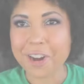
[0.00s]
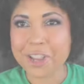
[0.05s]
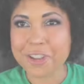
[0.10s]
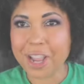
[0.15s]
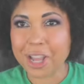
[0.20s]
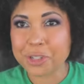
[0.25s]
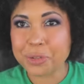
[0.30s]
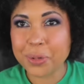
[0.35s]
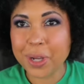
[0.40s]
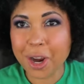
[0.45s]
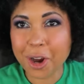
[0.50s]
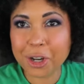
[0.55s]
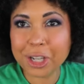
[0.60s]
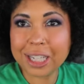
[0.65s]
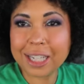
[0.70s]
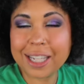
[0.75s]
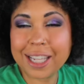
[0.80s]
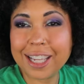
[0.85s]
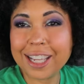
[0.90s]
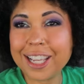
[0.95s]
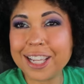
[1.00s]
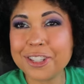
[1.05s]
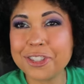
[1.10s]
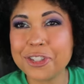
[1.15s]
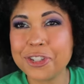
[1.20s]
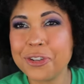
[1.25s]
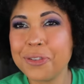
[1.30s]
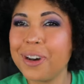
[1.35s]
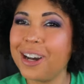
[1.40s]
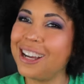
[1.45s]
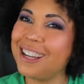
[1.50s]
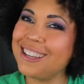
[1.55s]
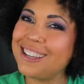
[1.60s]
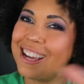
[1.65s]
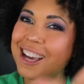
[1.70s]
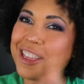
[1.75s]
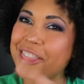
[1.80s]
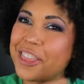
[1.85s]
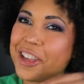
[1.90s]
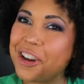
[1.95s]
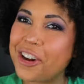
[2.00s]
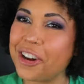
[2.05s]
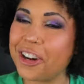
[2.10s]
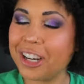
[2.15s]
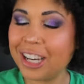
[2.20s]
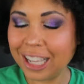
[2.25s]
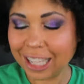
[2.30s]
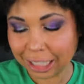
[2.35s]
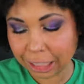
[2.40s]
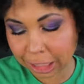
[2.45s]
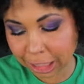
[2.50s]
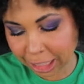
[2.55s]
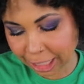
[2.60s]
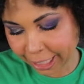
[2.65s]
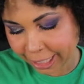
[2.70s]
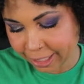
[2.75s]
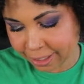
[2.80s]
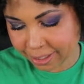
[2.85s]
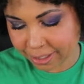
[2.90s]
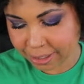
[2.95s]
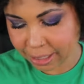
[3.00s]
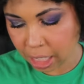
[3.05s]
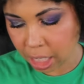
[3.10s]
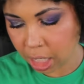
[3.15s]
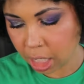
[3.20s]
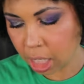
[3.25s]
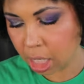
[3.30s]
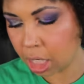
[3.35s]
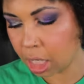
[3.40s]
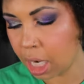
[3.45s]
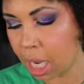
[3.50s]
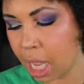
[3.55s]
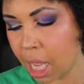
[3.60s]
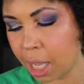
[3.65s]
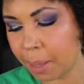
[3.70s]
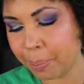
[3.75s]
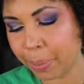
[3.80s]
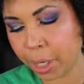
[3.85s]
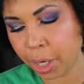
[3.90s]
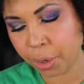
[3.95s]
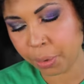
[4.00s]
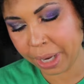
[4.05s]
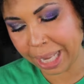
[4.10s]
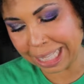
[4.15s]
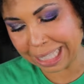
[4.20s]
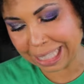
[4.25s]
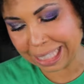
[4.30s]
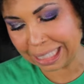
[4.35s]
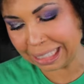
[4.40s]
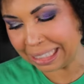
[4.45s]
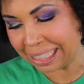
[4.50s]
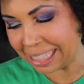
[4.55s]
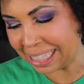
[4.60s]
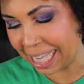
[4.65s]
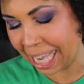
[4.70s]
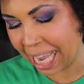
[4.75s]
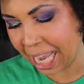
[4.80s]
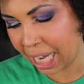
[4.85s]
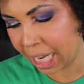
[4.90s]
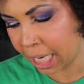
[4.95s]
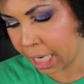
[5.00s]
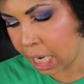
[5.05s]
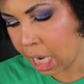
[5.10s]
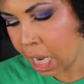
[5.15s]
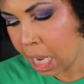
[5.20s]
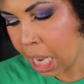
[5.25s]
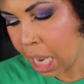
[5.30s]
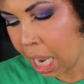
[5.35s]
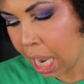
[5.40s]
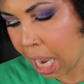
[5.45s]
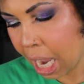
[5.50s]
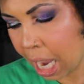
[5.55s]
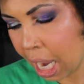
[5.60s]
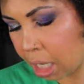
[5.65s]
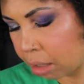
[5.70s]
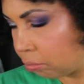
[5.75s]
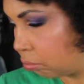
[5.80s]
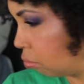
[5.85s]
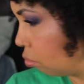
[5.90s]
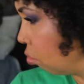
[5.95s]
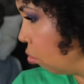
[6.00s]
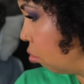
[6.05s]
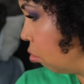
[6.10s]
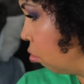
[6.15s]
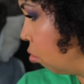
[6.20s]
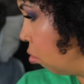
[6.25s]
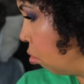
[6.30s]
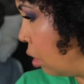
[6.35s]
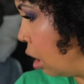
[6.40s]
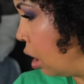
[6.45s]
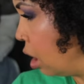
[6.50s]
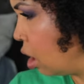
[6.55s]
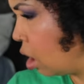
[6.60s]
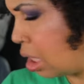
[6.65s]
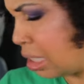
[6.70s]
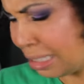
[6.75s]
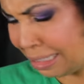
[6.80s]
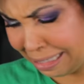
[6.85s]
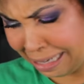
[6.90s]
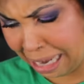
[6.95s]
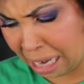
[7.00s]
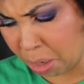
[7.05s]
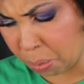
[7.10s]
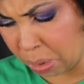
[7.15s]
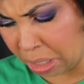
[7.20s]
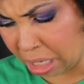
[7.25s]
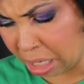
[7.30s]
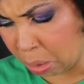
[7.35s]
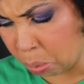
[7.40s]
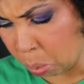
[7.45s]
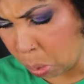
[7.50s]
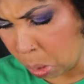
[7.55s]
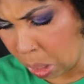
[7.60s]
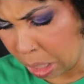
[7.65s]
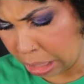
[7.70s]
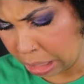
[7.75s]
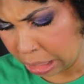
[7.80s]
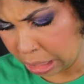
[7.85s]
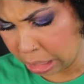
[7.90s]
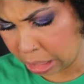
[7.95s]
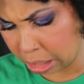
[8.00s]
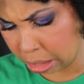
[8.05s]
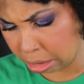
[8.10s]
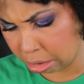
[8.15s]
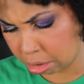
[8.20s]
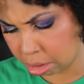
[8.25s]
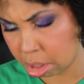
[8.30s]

right, you guys, we are gonna get into another Lisa combo. And today, this is not what I wanted,